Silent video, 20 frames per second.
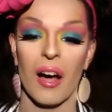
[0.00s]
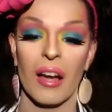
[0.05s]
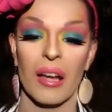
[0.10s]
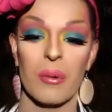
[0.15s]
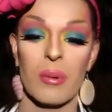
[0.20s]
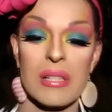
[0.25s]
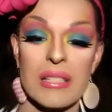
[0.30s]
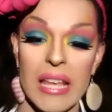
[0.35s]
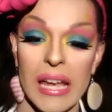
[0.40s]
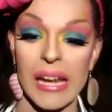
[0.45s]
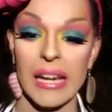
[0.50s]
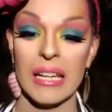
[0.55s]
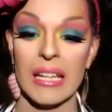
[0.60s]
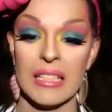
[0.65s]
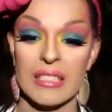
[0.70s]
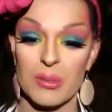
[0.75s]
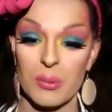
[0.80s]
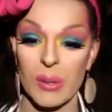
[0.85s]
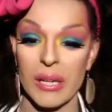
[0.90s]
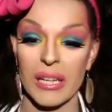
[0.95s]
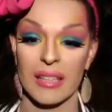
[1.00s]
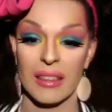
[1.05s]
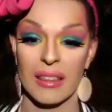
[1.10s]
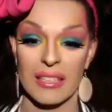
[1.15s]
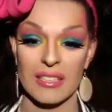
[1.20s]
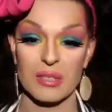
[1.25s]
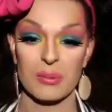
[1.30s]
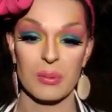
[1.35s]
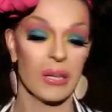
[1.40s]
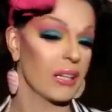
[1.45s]
It was 80s week
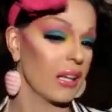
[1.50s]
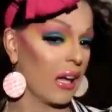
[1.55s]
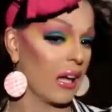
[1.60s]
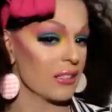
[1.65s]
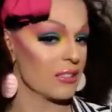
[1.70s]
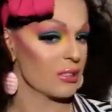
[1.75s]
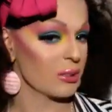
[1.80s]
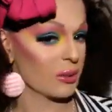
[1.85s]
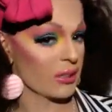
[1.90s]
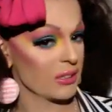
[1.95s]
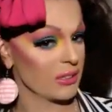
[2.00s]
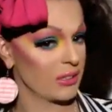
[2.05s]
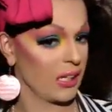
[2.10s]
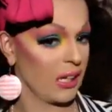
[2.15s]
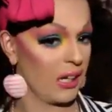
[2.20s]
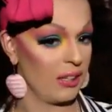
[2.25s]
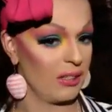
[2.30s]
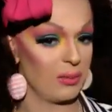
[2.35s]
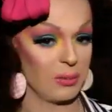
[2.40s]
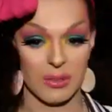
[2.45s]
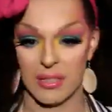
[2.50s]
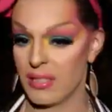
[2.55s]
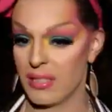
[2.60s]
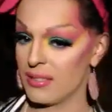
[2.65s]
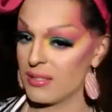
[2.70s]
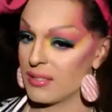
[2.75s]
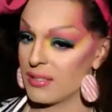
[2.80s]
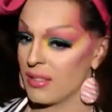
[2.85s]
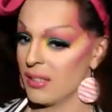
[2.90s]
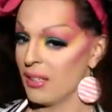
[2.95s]
this week, as you can tell with
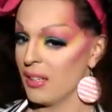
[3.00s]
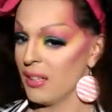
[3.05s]
this